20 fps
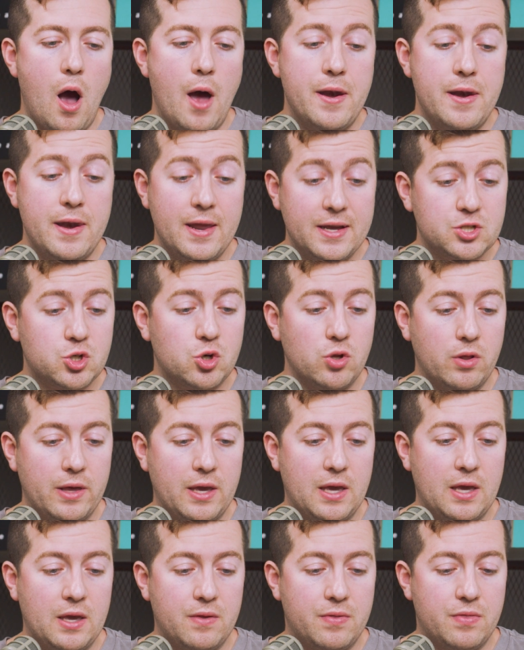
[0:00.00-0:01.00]

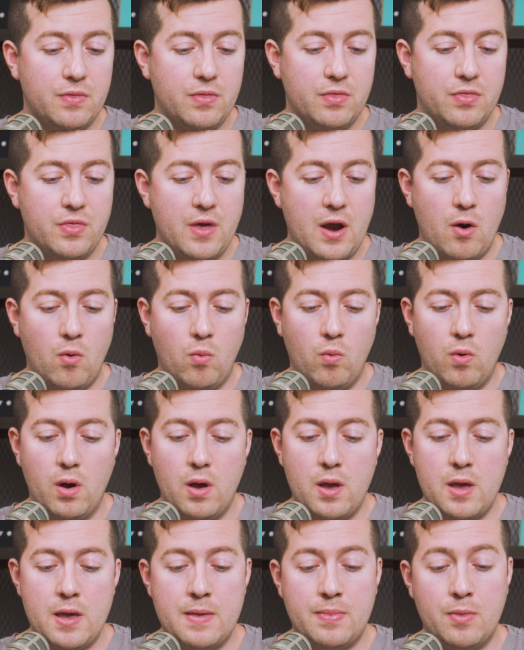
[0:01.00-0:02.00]
initially
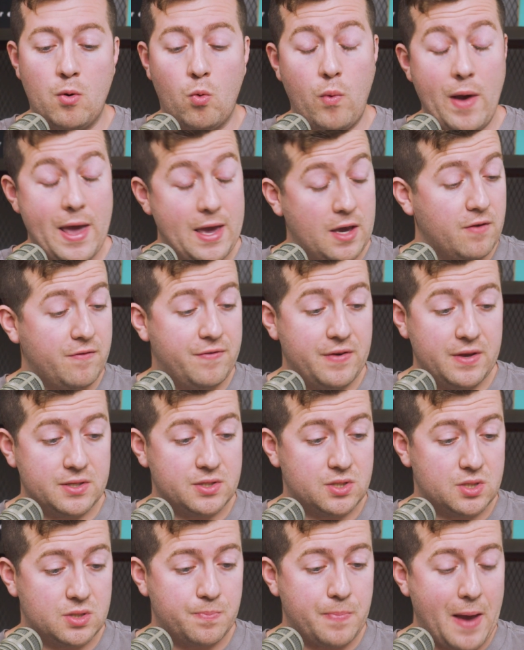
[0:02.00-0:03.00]
in the wake of his